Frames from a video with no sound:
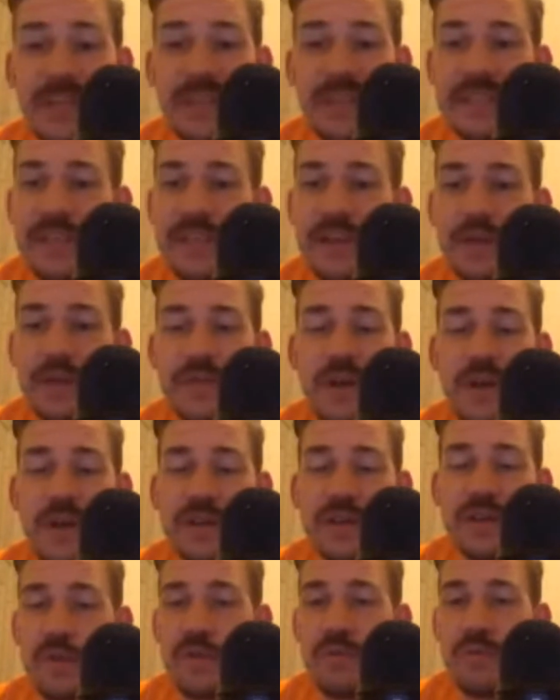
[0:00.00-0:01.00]
De'Aaron Fox
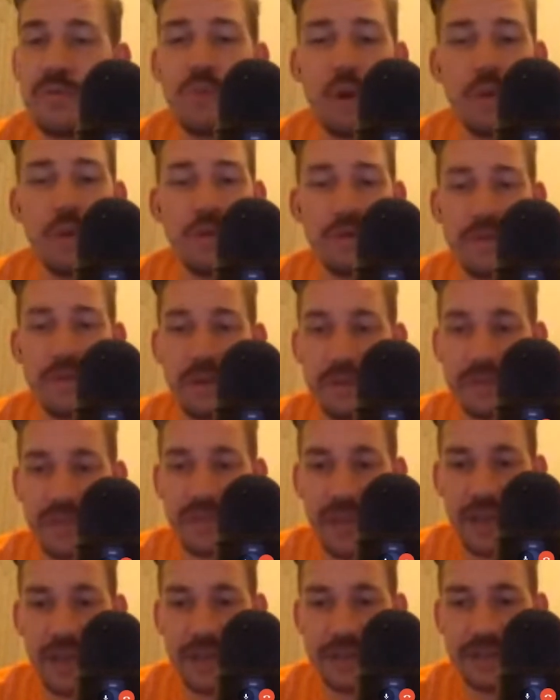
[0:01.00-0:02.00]
over both of those
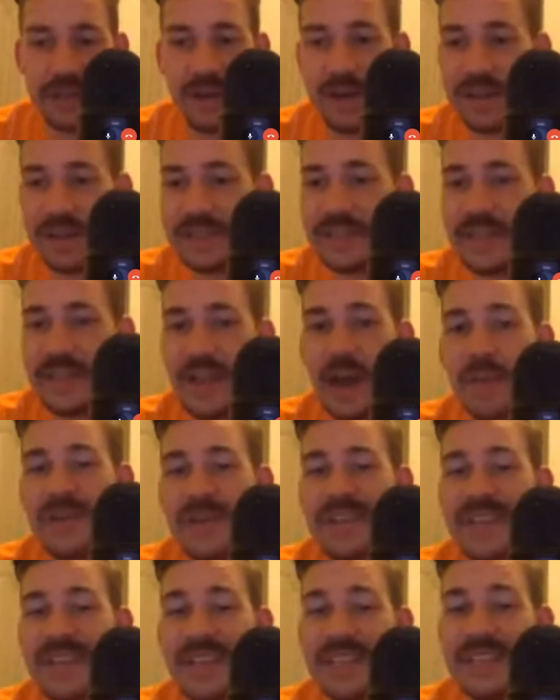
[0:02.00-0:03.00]
guys. Honestly, I would have
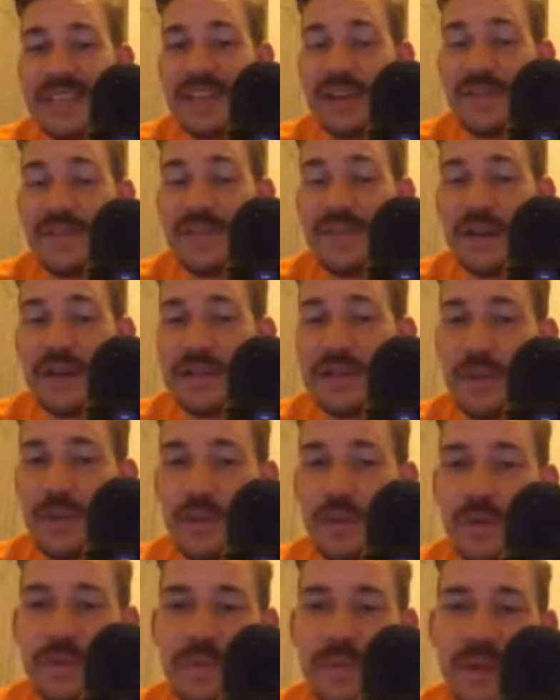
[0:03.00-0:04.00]
taken De'Aaron Fox the number
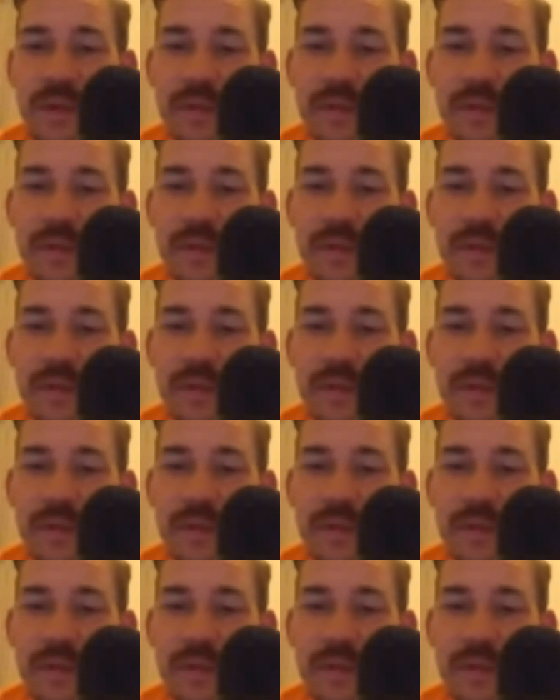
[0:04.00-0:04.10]
1 pick.